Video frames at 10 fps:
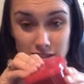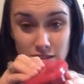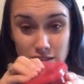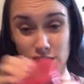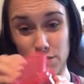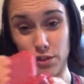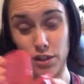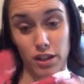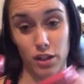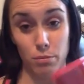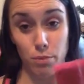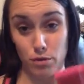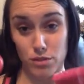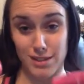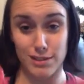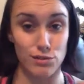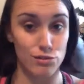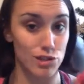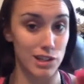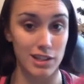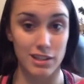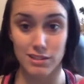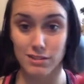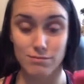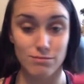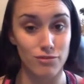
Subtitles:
which is for like your proteins, your chicken,